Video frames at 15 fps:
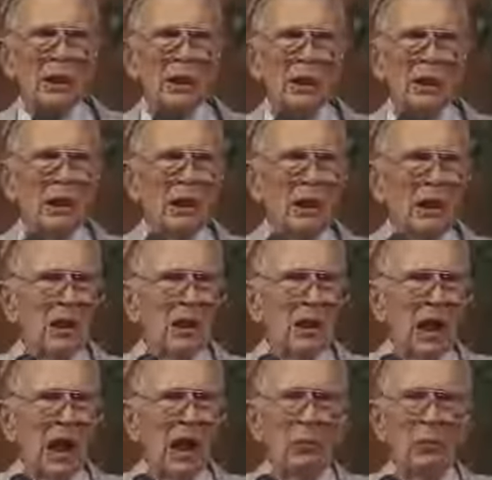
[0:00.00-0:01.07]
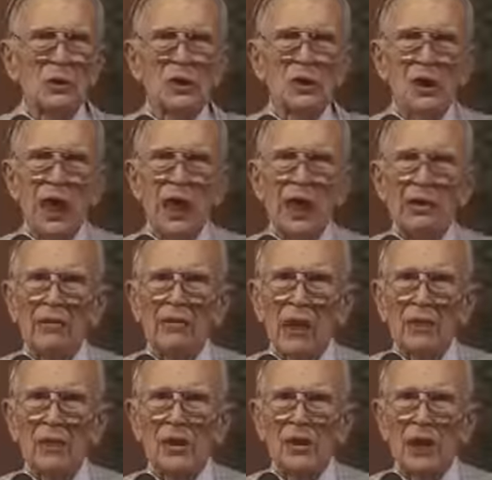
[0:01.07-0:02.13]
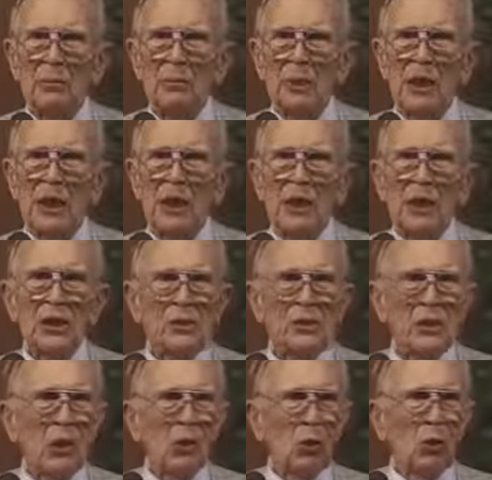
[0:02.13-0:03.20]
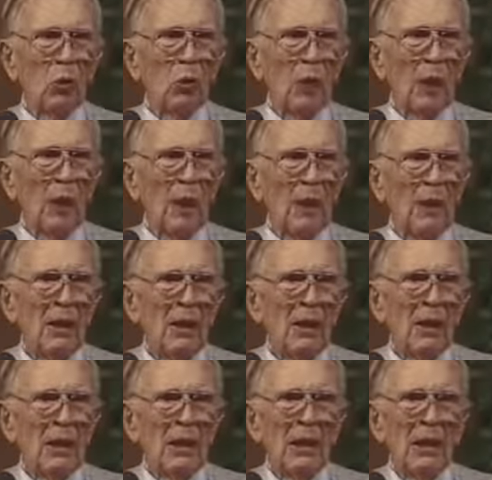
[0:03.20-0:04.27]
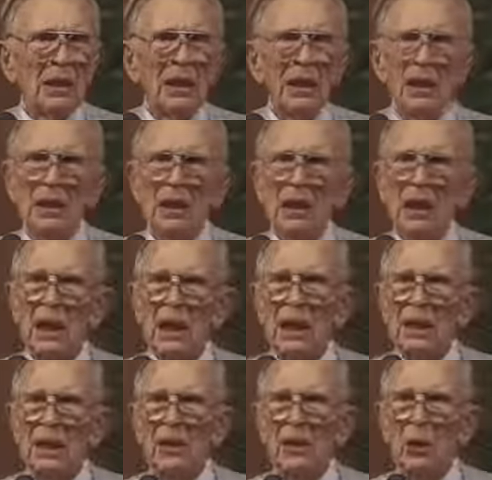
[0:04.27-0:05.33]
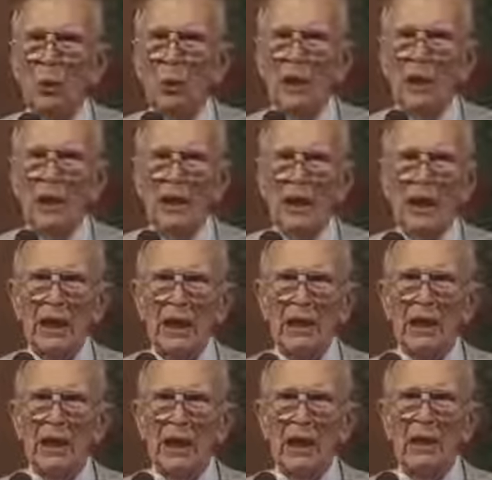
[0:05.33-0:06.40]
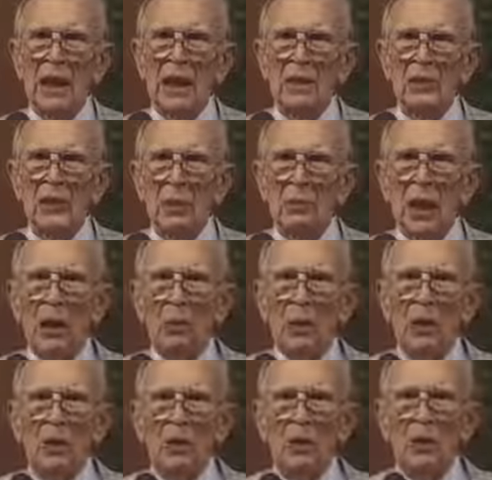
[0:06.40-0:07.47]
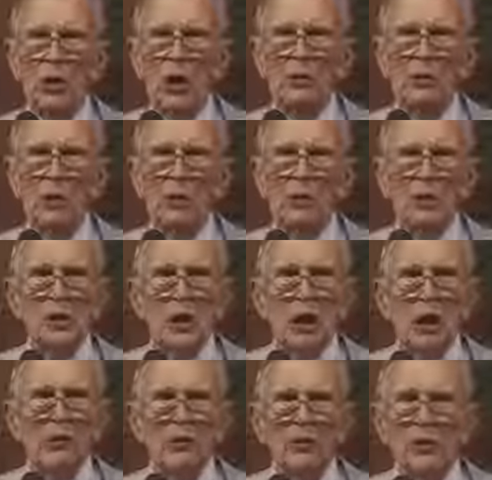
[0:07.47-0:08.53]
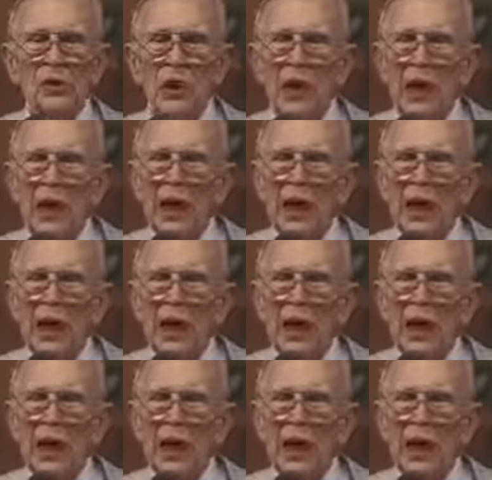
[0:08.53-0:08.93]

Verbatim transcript: when I was saved, I was 17 years old, and I didn't know anything. And that next summer, I went to a young people's conference,